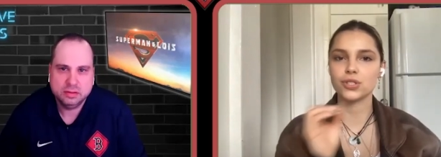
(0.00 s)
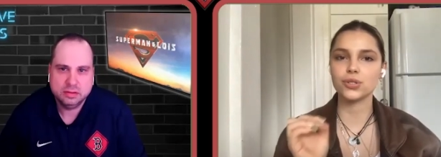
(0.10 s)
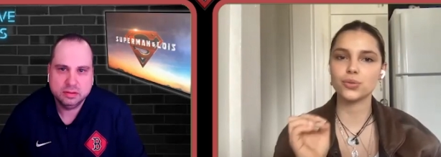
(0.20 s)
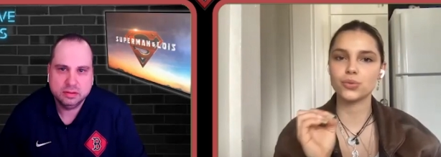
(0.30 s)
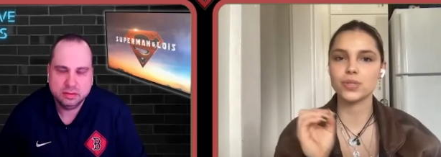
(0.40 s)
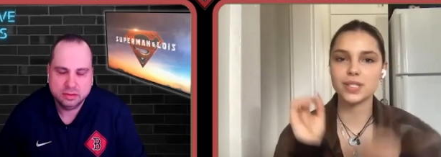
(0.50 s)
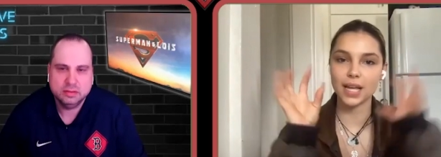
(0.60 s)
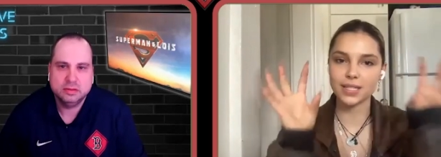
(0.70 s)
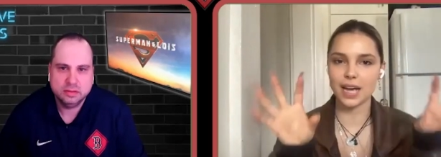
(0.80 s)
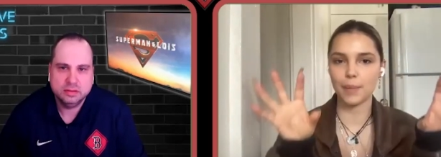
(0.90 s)
Speaker 1: two
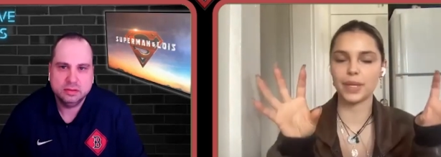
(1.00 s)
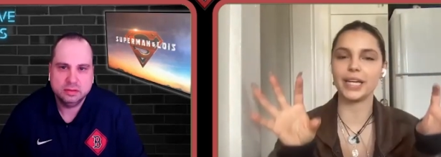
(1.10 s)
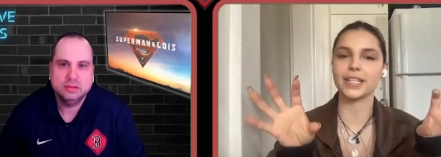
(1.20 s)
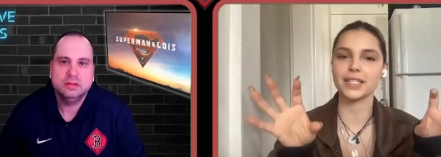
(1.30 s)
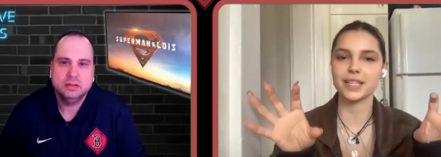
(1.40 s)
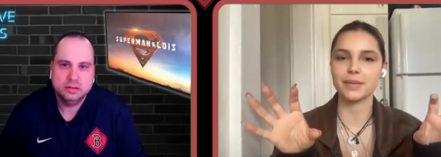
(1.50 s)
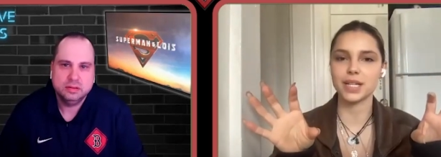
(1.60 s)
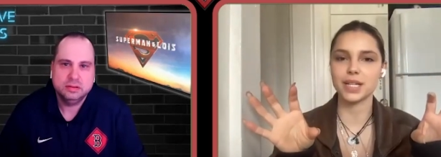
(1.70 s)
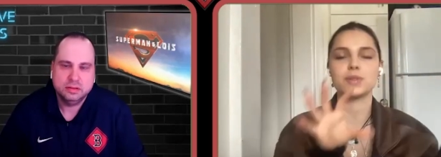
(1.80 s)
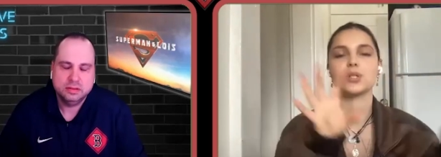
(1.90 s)
sets happening at the same
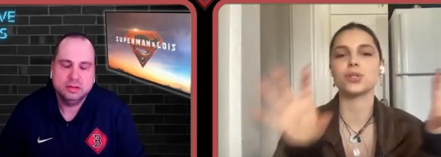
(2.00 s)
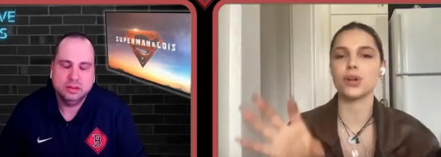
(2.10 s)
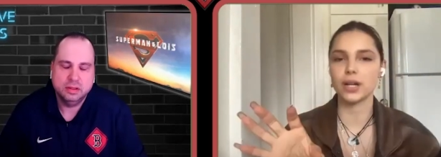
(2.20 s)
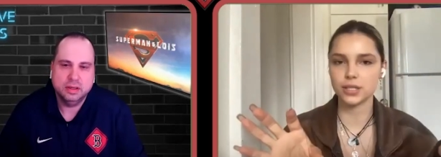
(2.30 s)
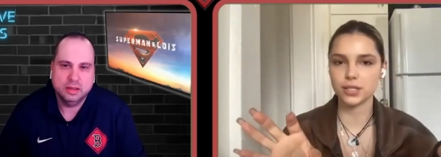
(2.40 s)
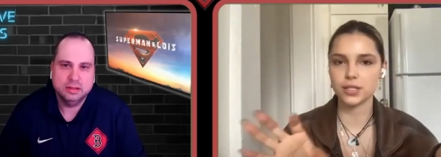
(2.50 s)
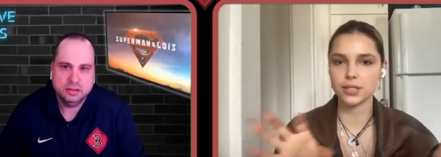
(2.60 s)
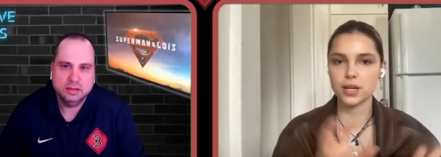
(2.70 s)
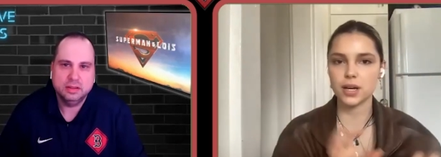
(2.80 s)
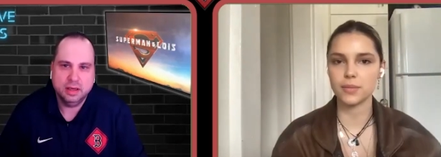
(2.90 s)
time two
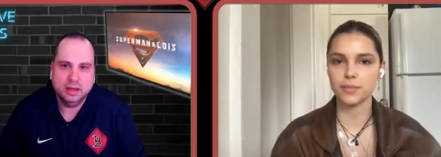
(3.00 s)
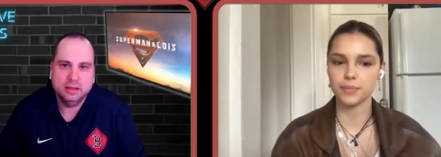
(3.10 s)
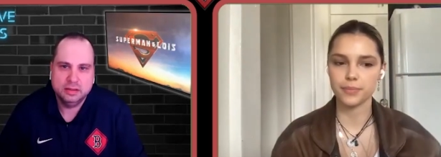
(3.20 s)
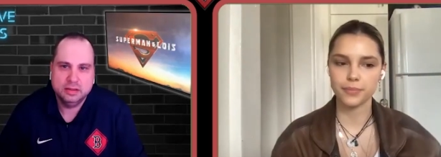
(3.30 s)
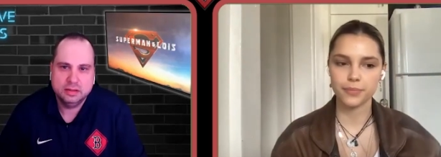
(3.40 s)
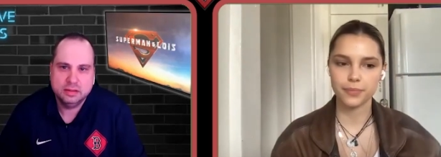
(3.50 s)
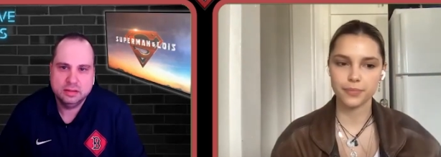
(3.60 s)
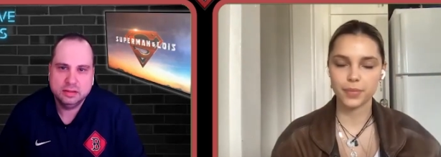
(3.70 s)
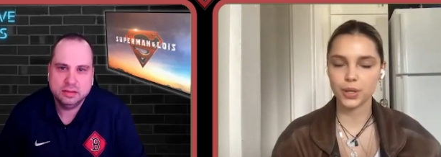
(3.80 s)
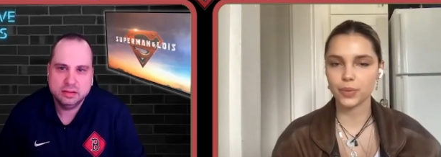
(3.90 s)
directors um, yeah.
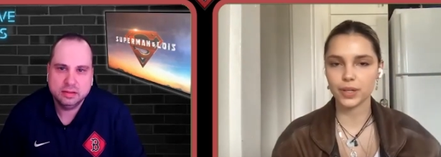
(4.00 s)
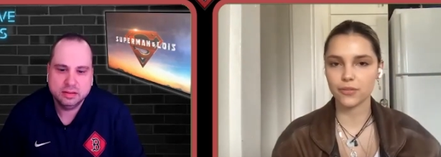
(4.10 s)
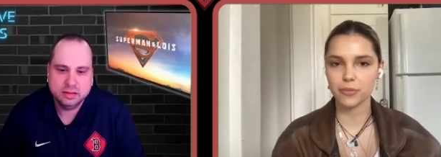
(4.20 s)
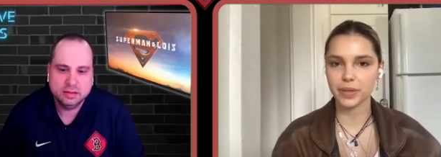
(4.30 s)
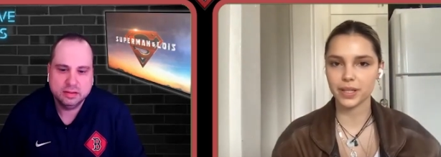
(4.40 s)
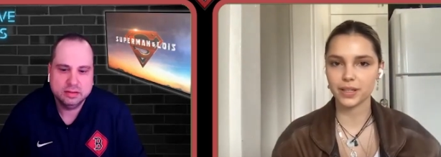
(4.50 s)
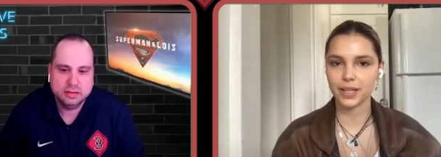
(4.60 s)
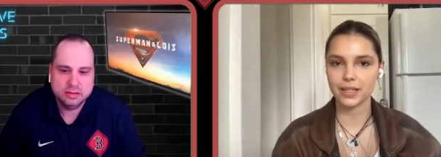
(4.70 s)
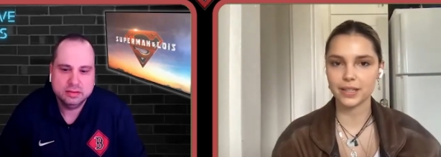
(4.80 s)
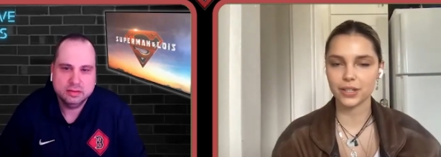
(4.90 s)
but it would never be
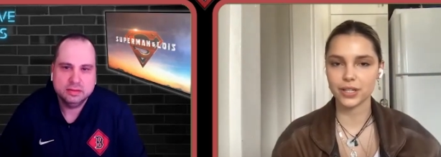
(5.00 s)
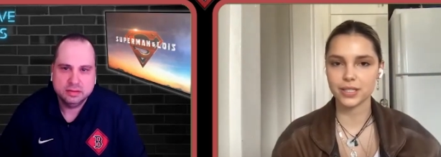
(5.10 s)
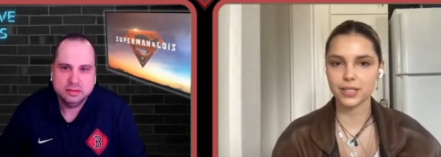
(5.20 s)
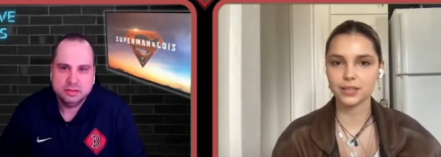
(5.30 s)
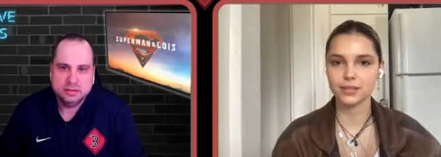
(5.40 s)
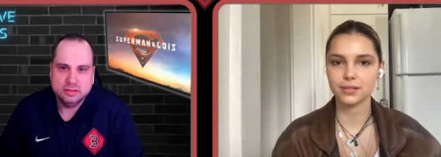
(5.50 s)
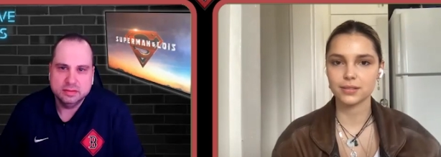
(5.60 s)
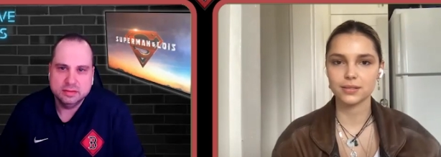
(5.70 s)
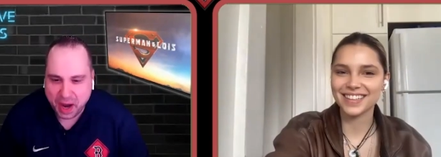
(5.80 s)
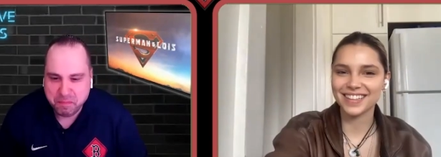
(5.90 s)
anything crazy
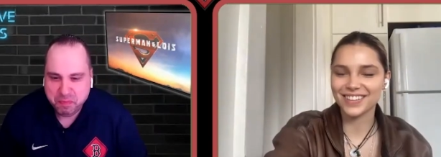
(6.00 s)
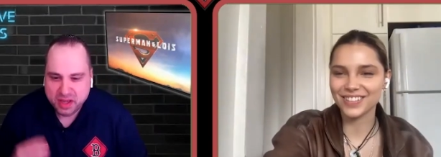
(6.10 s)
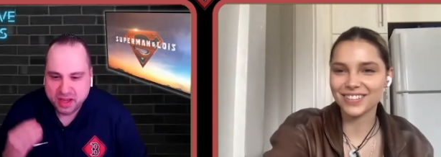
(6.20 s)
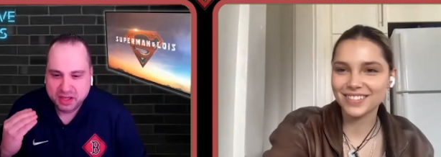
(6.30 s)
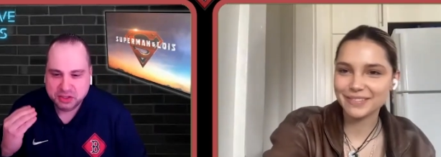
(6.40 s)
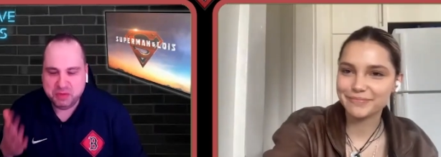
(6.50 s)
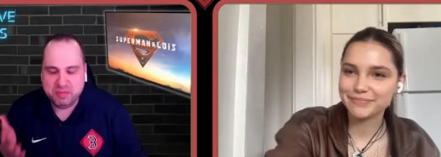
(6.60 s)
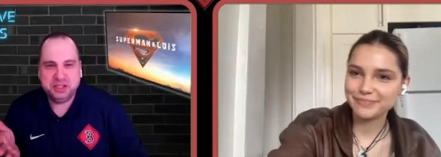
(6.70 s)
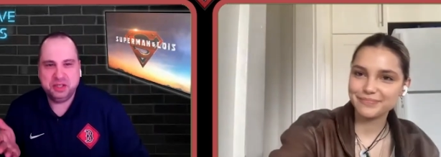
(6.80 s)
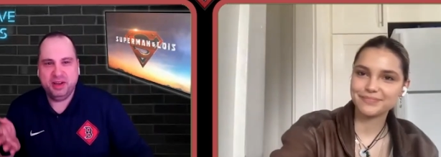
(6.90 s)
Speaker 2: um cool. so you
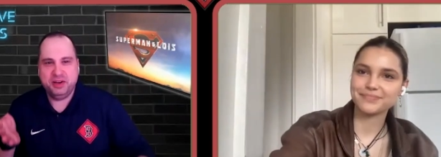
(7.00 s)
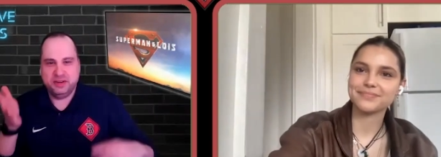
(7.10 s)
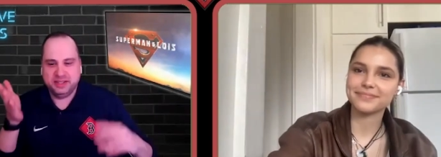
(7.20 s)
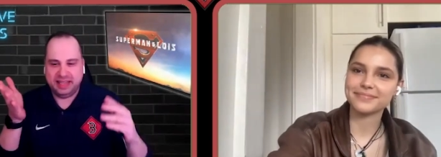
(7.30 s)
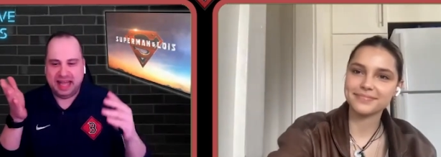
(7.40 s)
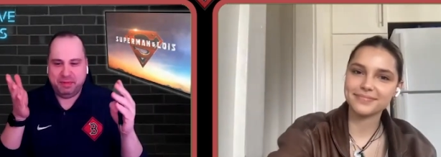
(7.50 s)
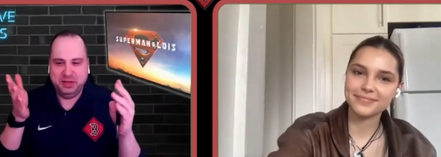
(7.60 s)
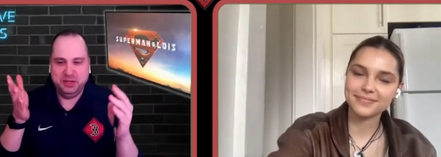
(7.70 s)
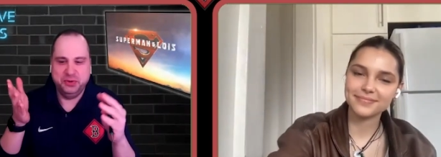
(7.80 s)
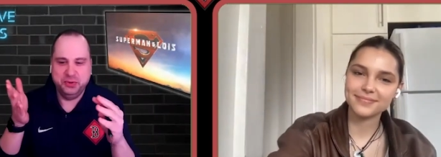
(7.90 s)
mentioned manuel slapping
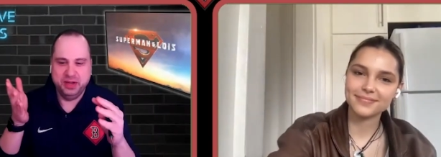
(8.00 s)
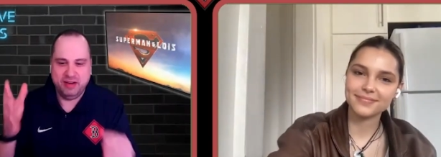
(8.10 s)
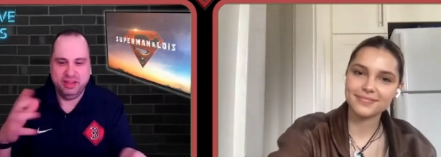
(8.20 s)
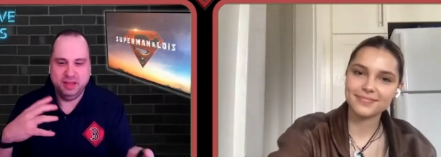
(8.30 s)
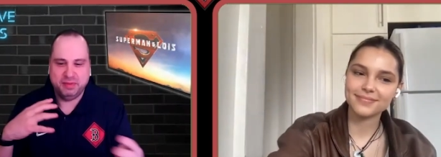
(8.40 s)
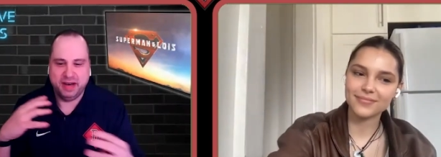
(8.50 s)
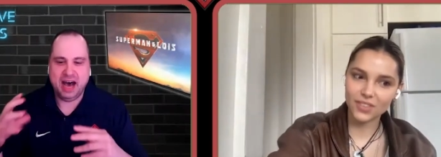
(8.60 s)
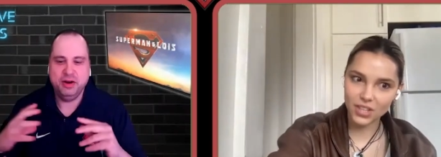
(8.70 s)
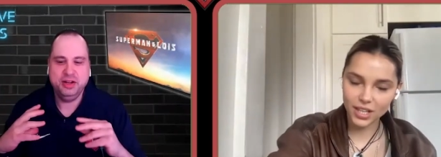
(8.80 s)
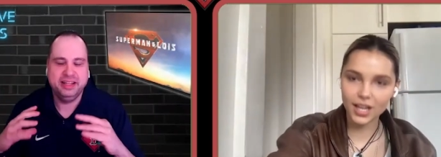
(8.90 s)
you and everything but
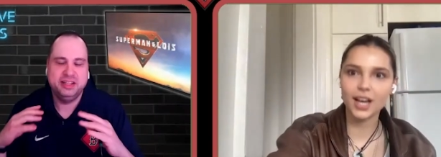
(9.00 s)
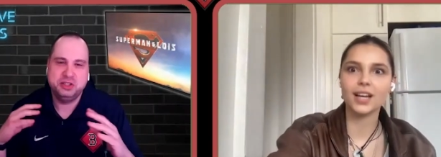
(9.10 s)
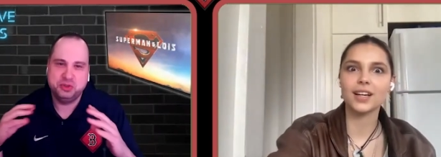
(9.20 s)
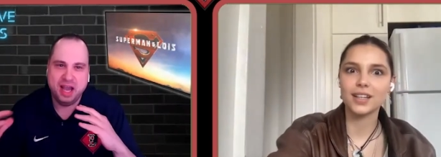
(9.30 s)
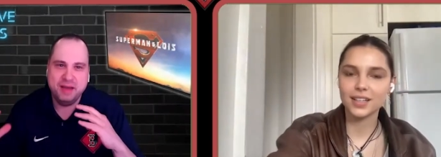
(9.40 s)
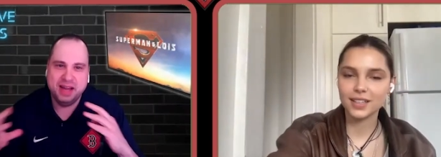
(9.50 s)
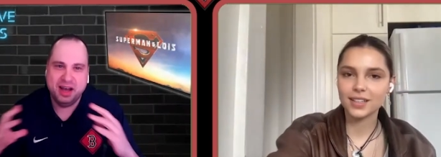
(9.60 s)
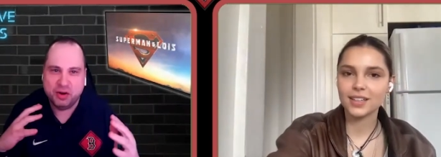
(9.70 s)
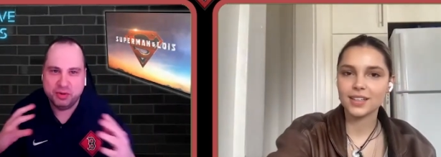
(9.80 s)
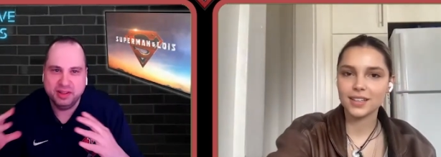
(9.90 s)
how do you like yeah. describe now
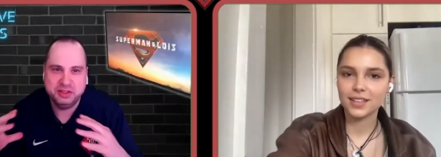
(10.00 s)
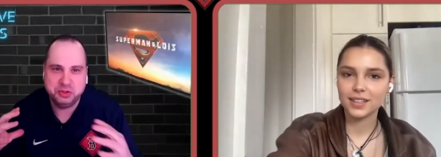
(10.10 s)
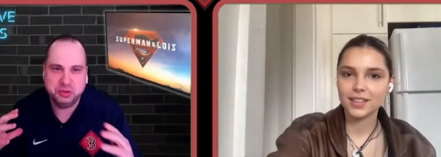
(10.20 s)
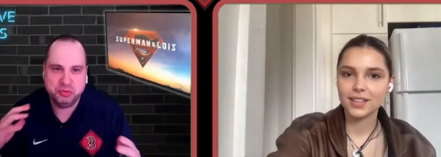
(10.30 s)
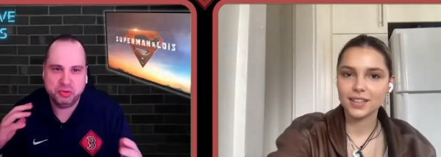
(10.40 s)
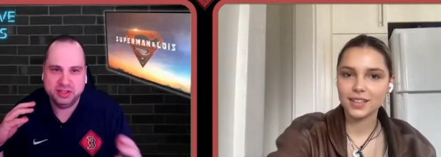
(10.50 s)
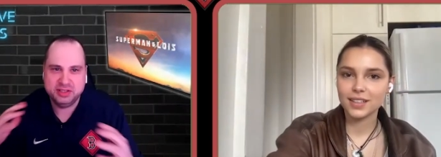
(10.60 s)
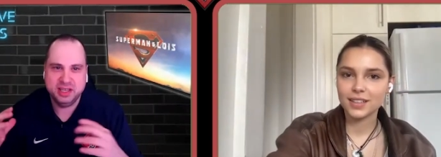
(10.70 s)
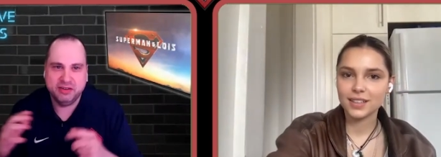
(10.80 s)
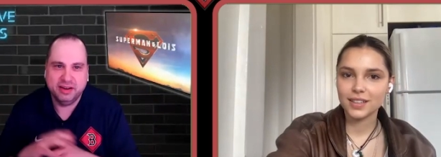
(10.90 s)
that relationship between
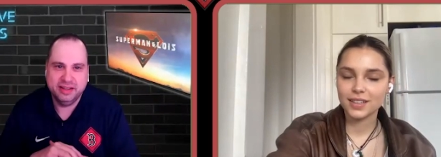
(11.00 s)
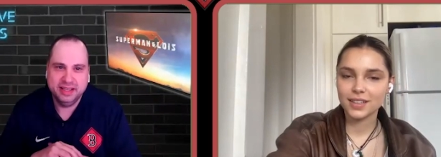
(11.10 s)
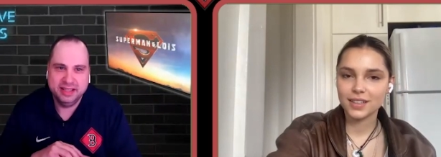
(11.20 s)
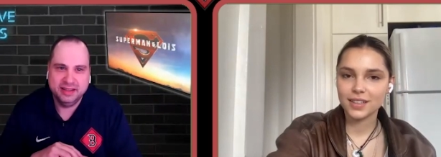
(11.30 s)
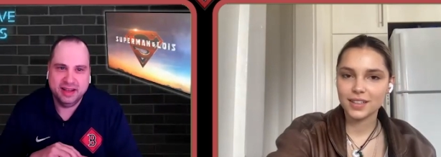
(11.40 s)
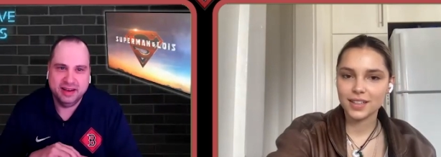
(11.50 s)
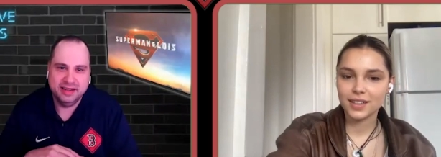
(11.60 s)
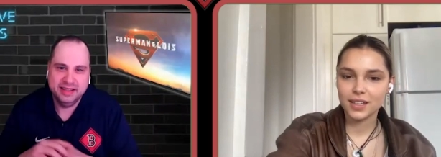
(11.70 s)
sarah and lana